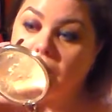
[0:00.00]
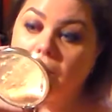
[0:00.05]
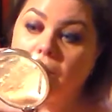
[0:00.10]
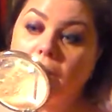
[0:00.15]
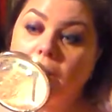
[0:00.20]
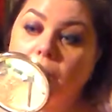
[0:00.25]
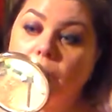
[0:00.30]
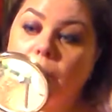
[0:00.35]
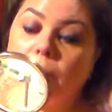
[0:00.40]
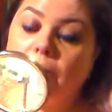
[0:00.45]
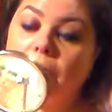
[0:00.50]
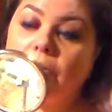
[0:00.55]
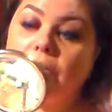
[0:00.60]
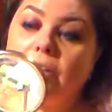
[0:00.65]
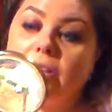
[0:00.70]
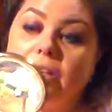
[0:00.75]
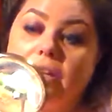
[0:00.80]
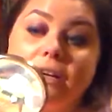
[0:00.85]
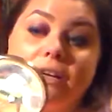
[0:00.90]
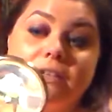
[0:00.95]
the inner part
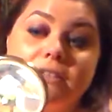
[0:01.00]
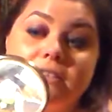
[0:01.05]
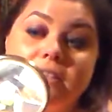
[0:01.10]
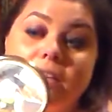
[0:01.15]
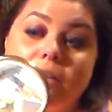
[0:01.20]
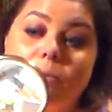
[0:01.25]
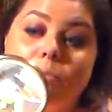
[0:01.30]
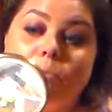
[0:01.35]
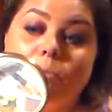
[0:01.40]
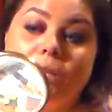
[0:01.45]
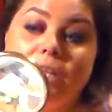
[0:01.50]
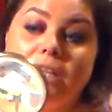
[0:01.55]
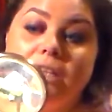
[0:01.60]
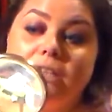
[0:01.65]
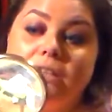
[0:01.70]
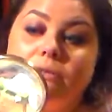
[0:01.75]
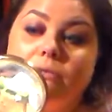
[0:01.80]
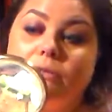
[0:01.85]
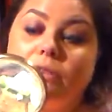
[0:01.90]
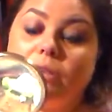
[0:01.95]
right there and it's kind of blending